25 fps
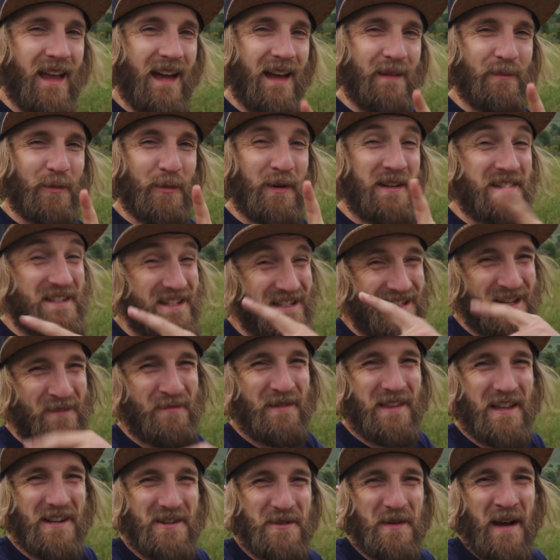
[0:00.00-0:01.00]
But when she's done
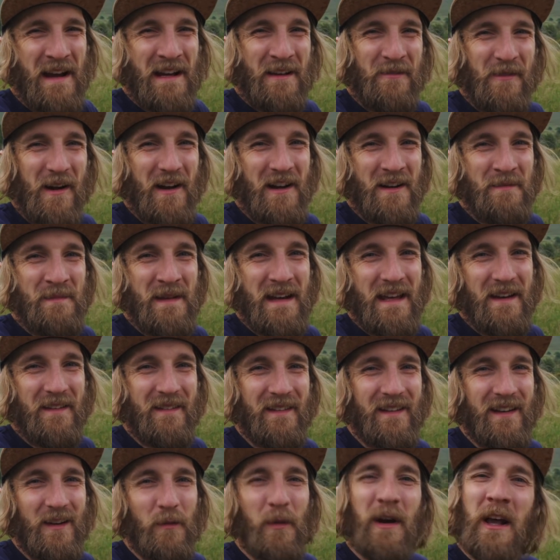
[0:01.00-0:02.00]
with her training ride in a minute,
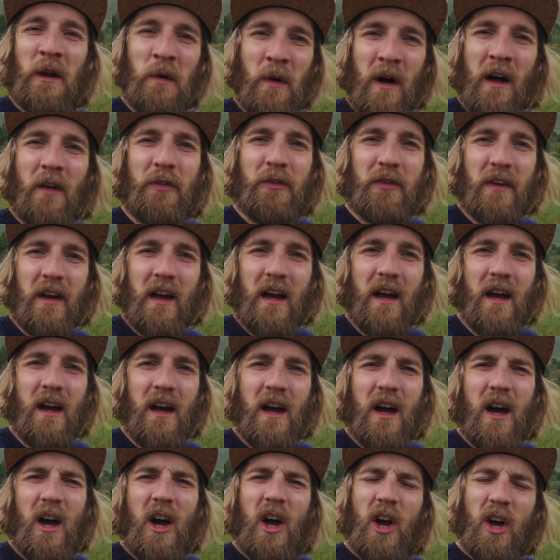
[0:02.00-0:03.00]
we're going to ask her
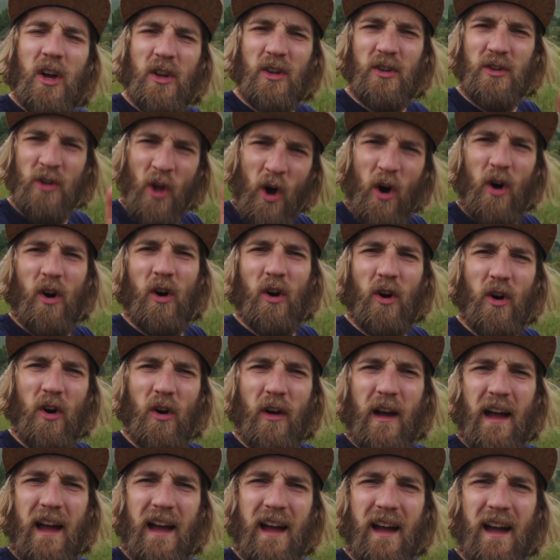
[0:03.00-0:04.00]
not
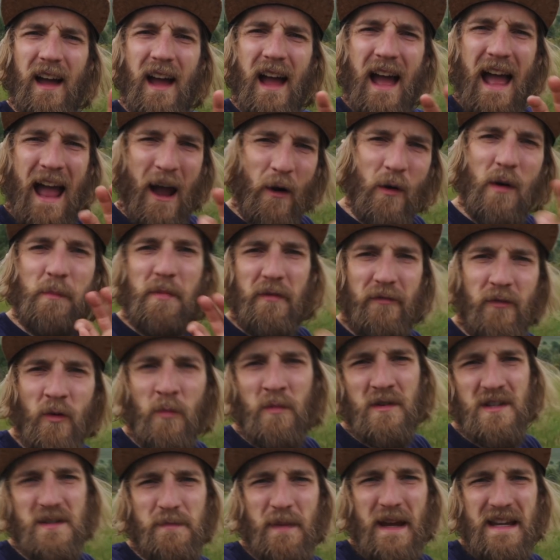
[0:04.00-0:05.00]
how her
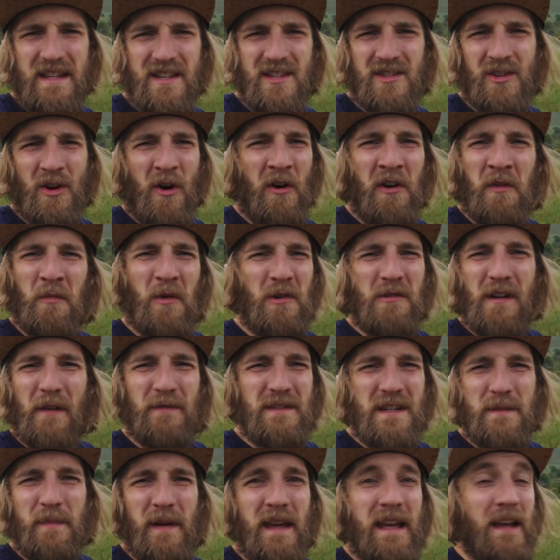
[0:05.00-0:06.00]
performance piece has gone and what her
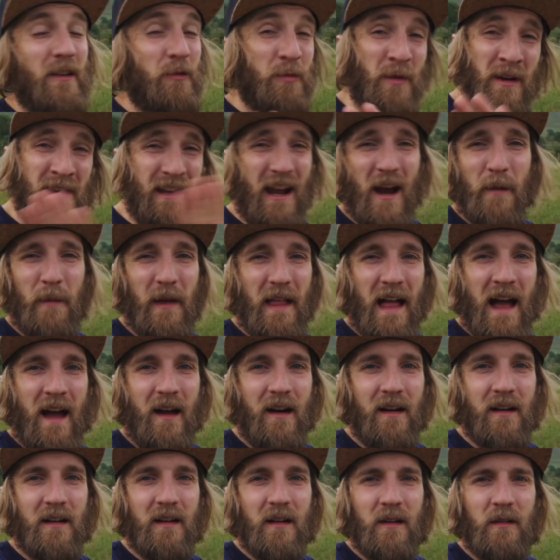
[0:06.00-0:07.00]
FTP is. We don't care about that.
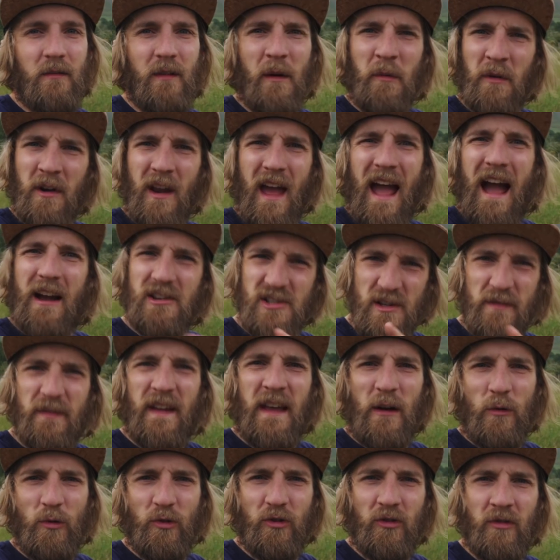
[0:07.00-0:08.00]
We want to know how she
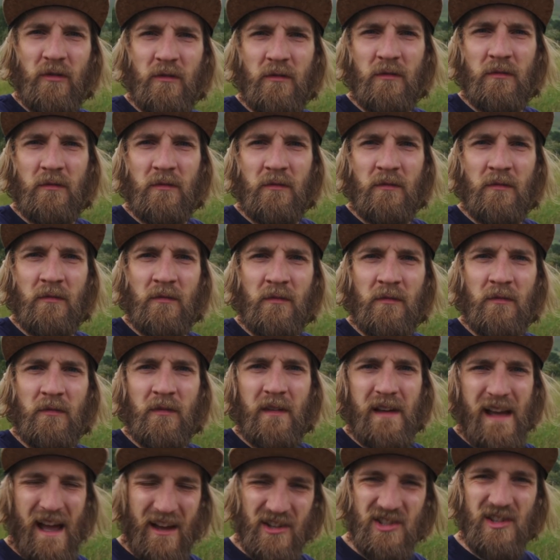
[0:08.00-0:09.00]
feels.
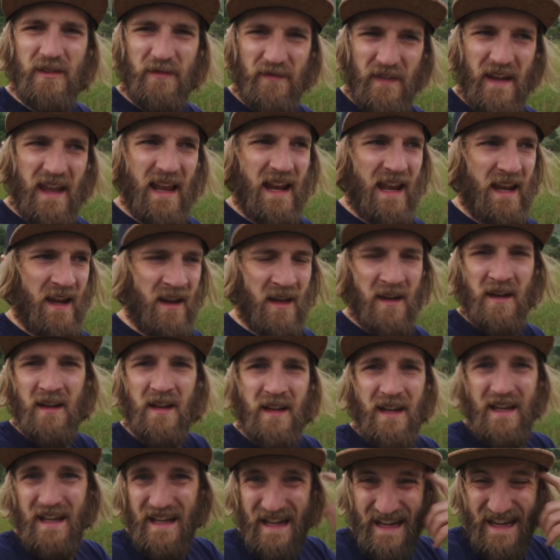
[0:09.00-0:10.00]
How's she feeling
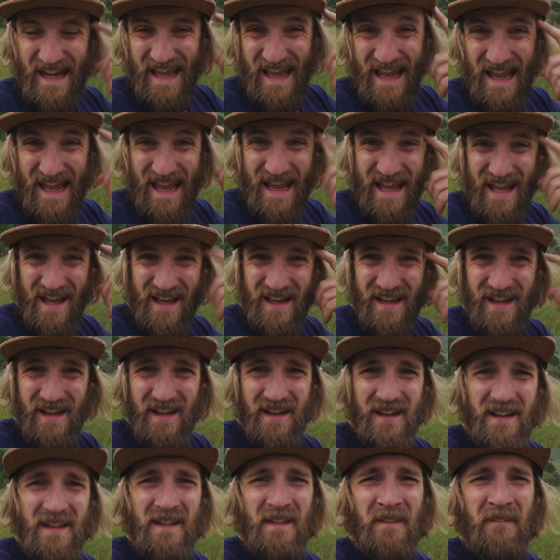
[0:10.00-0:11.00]
in here
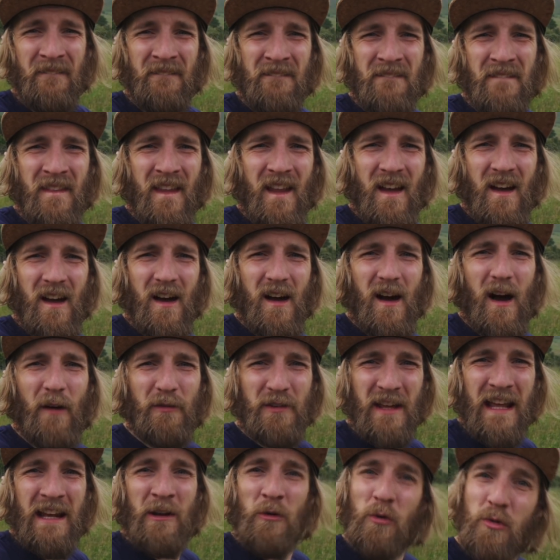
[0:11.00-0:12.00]
after
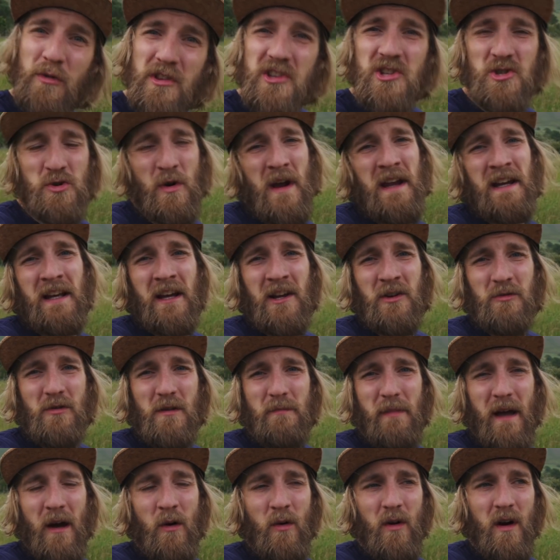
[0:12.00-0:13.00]
getting all this training under her
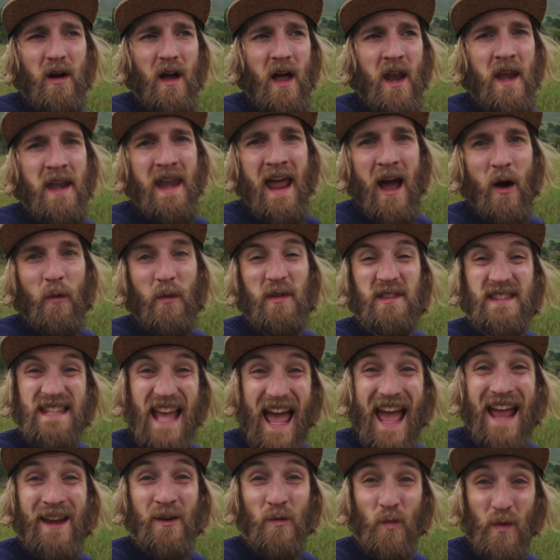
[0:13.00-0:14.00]
belt and now with
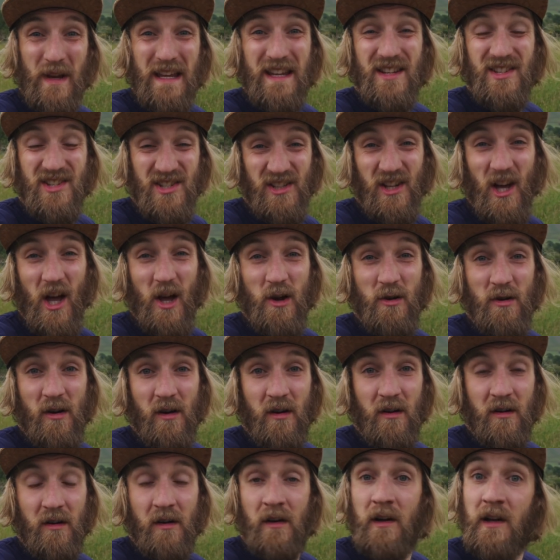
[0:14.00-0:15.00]
10 weeks to go
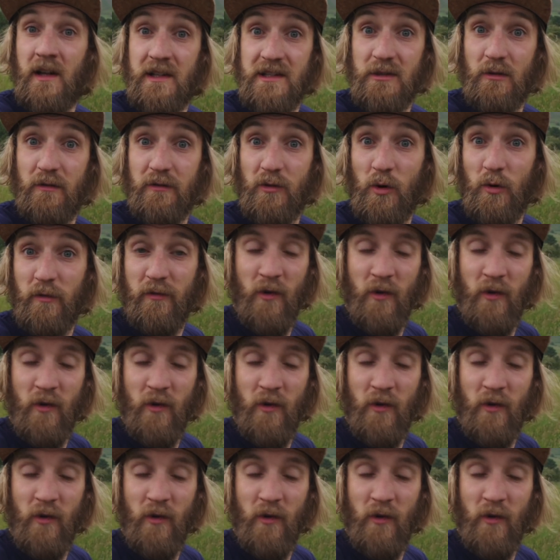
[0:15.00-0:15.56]
till the Tour de